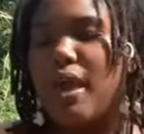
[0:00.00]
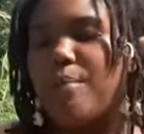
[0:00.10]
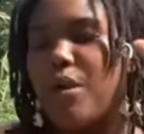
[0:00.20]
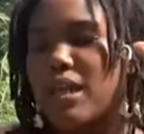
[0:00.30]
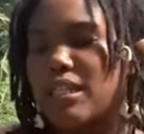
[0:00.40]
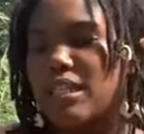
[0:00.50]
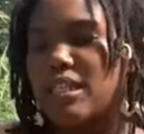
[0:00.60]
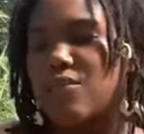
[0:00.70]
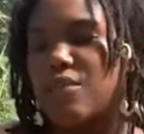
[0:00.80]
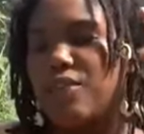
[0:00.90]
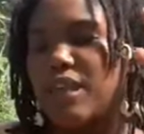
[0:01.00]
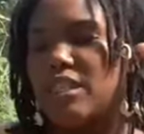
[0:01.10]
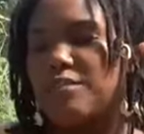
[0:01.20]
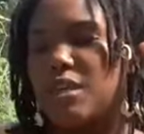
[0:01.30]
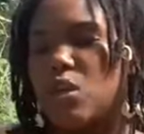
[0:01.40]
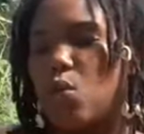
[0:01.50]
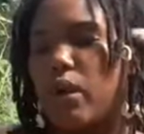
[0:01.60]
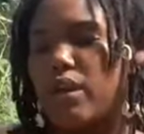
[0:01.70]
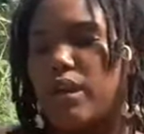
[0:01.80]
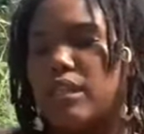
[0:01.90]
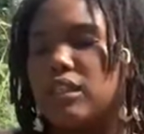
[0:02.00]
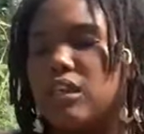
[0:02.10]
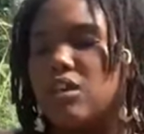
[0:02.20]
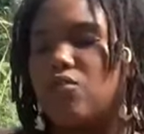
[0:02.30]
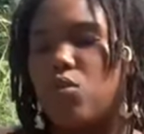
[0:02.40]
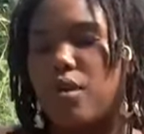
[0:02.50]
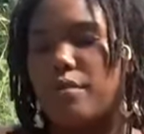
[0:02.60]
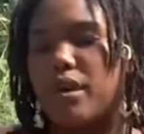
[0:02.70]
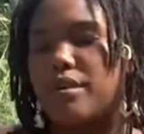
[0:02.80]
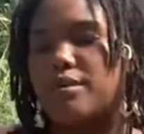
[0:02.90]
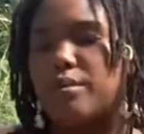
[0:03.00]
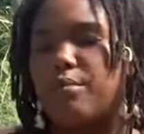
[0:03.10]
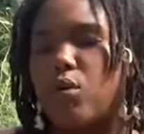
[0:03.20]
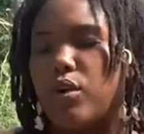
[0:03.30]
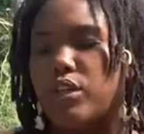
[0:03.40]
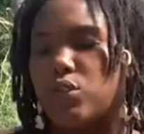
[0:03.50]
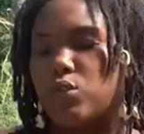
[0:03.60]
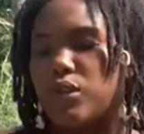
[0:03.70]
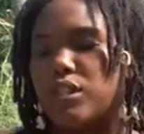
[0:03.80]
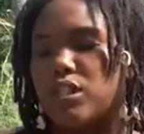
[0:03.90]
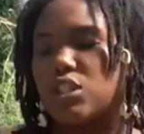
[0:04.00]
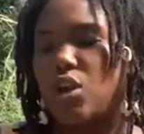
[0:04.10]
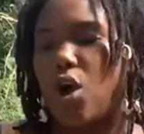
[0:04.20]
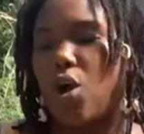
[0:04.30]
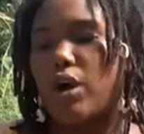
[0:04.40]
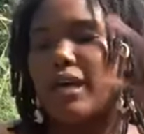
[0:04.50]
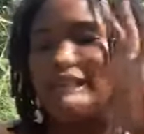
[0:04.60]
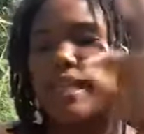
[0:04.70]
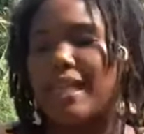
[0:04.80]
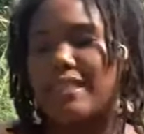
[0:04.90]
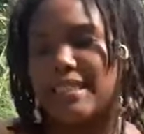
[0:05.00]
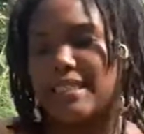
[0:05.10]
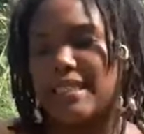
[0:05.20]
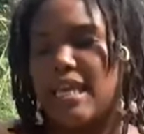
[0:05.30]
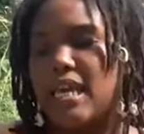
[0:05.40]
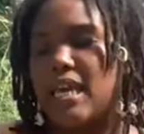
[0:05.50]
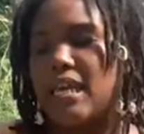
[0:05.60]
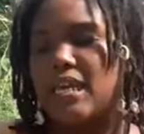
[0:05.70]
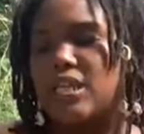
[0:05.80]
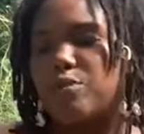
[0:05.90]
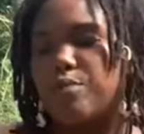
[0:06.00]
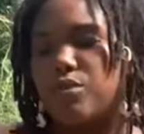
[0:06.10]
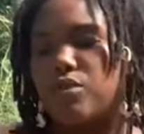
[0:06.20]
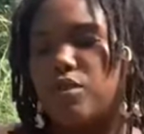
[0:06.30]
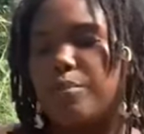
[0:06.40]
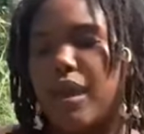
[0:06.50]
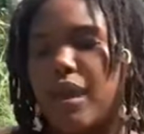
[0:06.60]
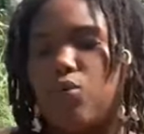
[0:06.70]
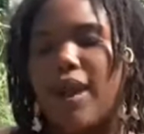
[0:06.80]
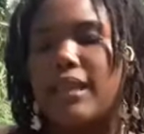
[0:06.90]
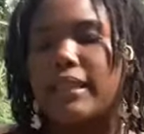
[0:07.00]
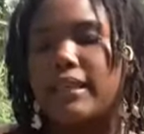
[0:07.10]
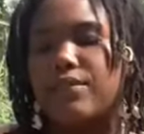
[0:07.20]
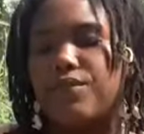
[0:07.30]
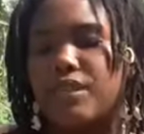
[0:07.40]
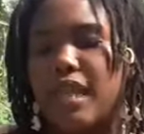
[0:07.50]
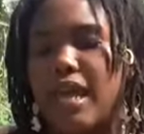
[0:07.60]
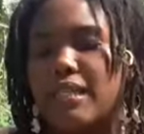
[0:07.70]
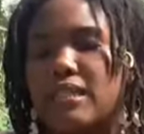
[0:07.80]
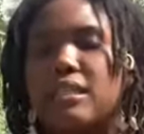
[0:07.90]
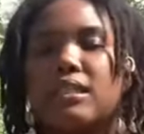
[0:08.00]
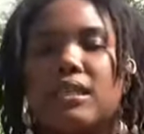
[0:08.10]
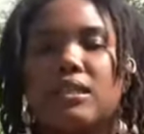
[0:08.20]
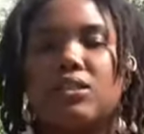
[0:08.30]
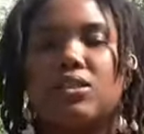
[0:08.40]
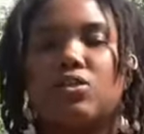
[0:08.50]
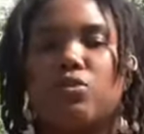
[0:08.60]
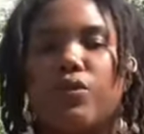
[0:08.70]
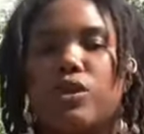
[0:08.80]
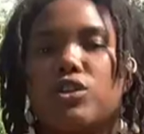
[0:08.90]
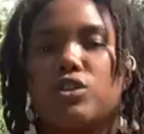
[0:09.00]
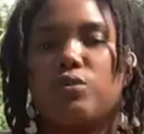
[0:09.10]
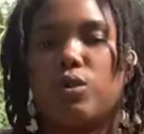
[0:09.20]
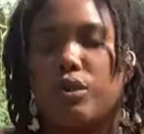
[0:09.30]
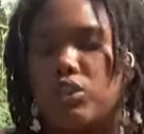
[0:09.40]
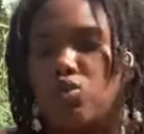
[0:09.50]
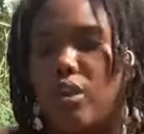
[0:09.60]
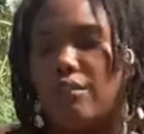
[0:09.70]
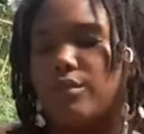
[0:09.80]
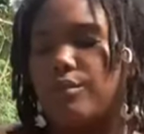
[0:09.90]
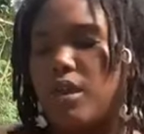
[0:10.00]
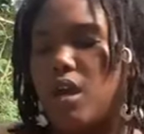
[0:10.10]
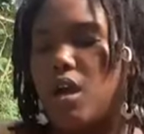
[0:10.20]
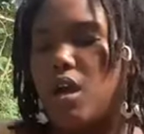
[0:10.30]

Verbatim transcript: That process of investment wherein a loved one becomes important to us is called cathexis. In his book, Peck rightly emphasizes, and she's referring to the road less traveled,